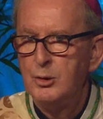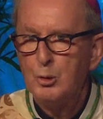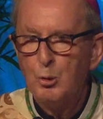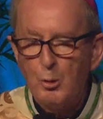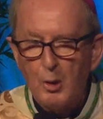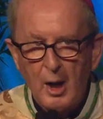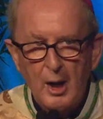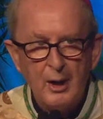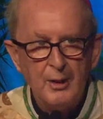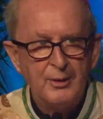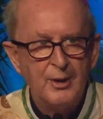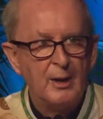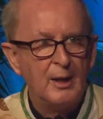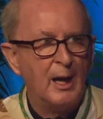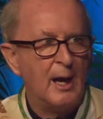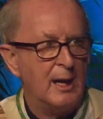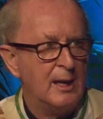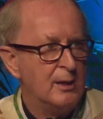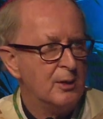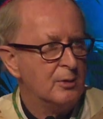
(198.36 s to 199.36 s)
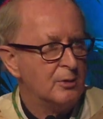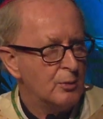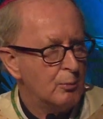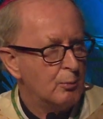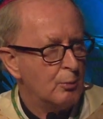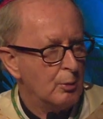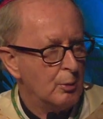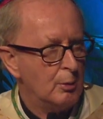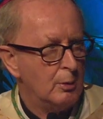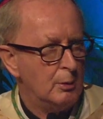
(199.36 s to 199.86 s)
You are the light of the
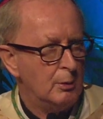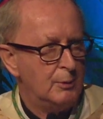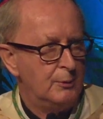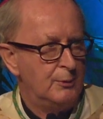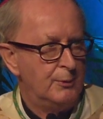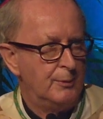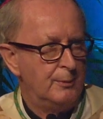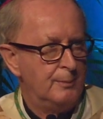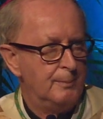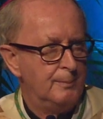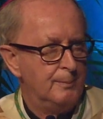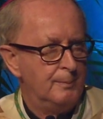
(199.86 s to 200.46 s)
world.